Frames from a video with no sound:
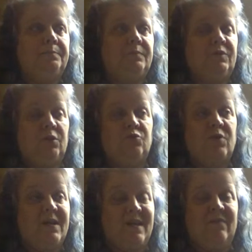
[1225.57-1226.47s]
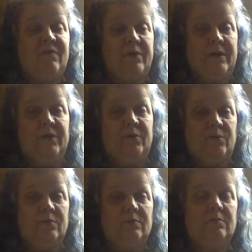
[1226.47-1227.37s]
so trying to eat very
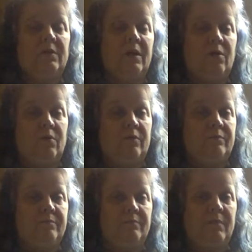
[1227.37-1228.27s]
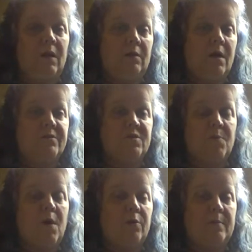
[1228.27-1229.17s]
little, you know, or a lot
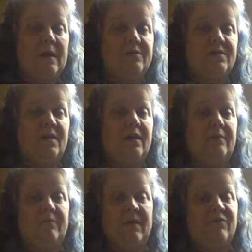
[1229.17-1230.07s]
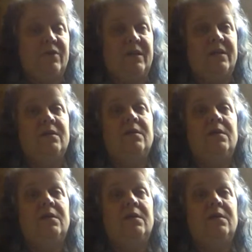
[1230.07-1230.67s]
smaller amounts than I ever did.